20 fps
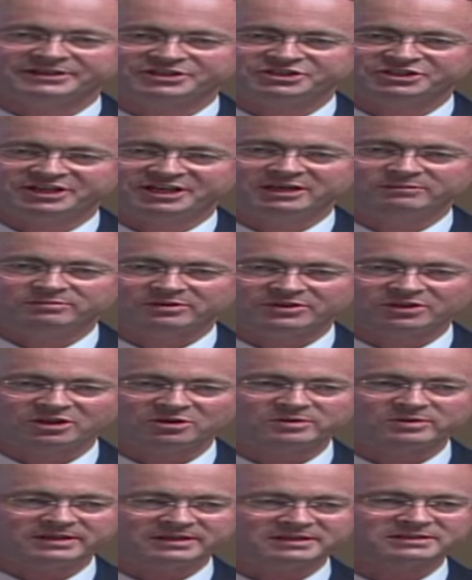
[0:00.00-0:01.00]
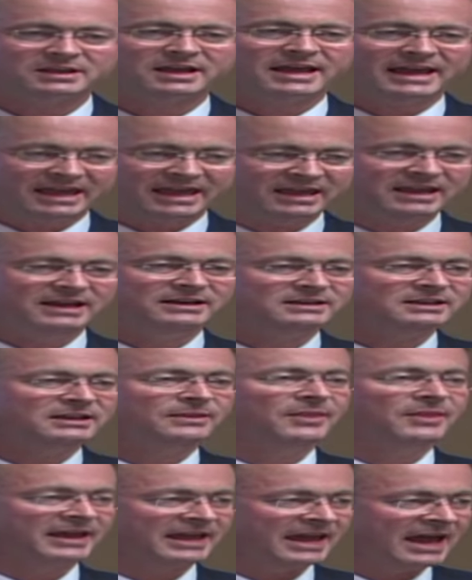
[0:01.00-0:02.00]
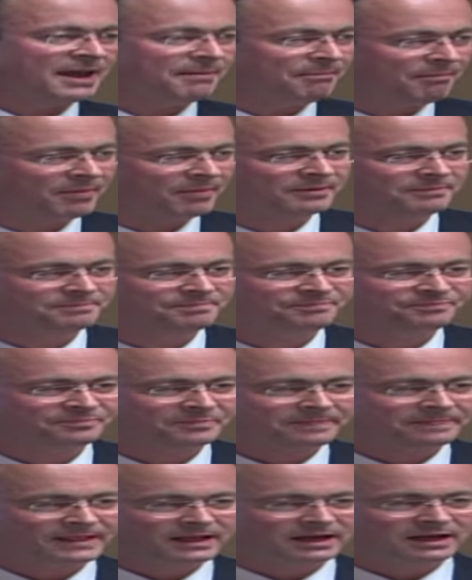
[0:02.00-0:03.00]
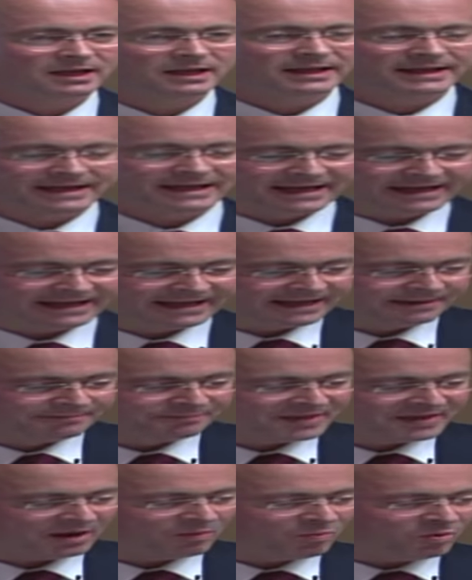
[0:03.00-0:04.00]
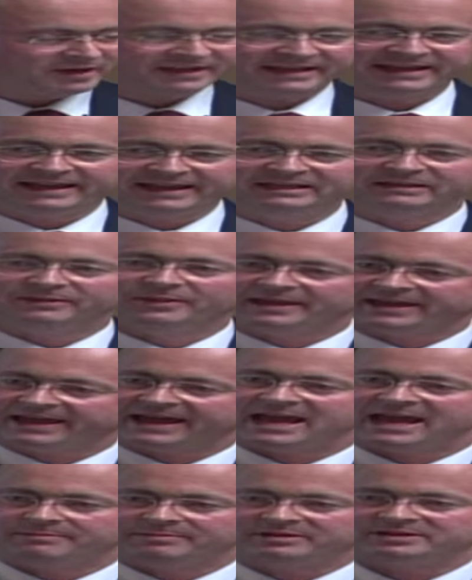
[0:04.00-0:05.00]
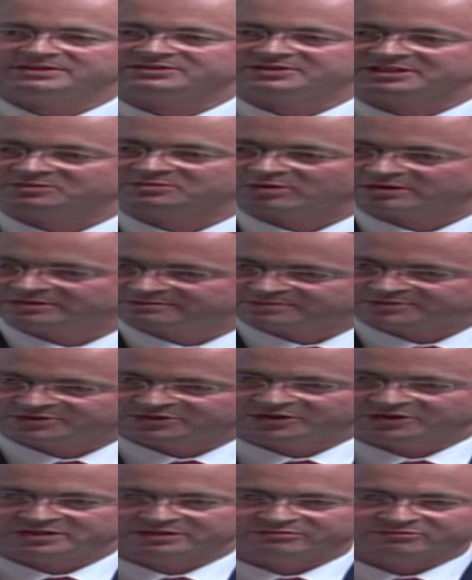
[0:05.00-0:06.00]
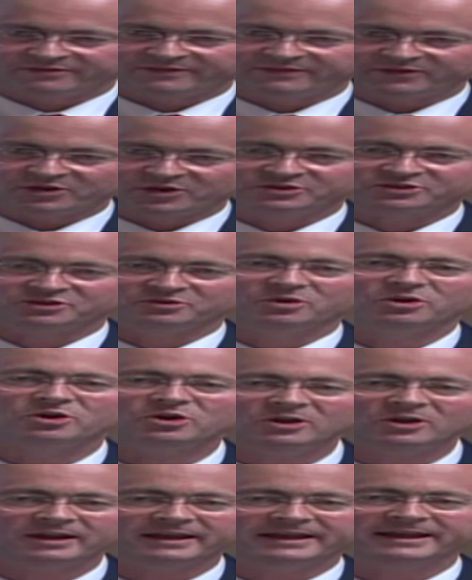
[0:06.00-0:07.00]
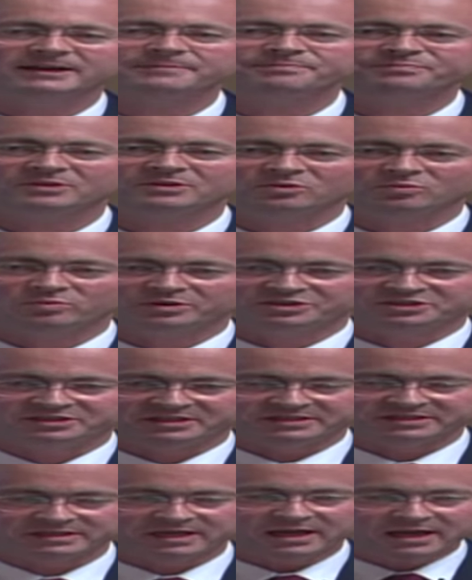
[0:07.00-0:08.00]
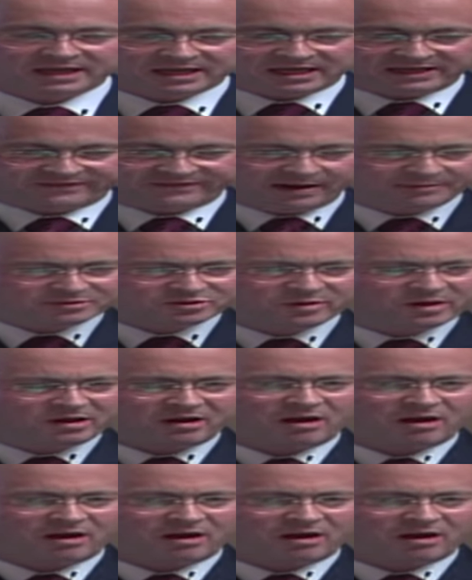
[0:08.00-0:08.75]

to share with you is head in the game. And what head in the game is what Susan referred to earlier, which is if I'm doing